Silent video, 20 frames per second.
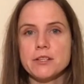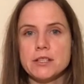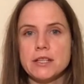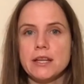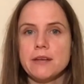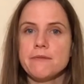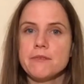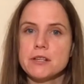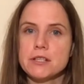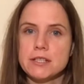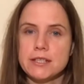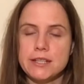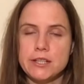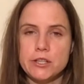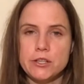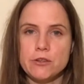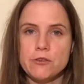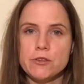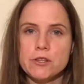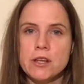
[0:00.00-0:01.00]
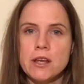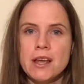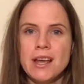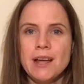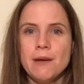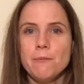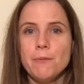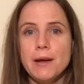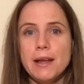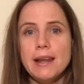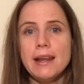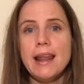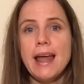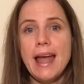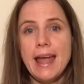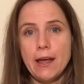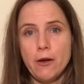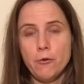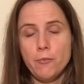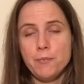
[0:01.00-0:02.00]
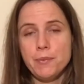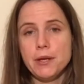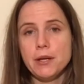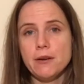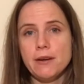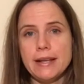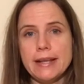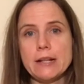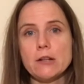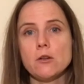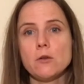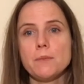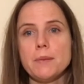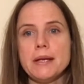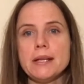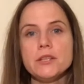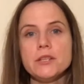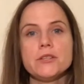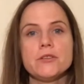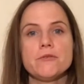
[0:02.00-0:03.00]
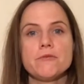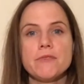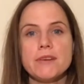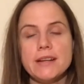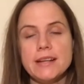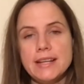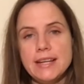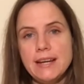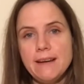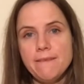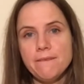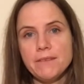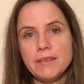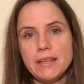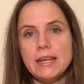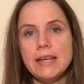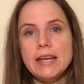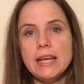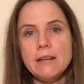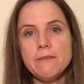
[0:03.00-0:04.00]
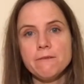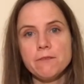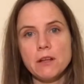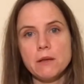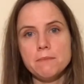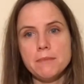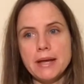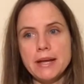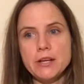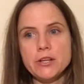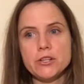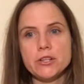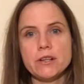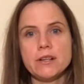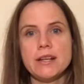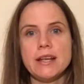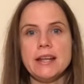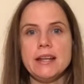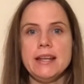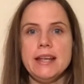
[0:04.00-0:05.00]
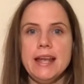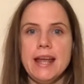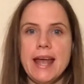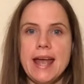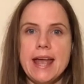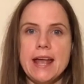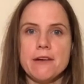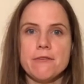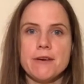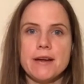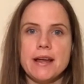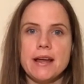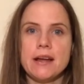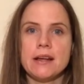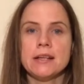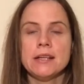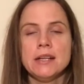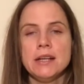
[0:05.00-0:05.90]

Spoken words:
serious issues will help you a little bit to relieve the inflammation in the area.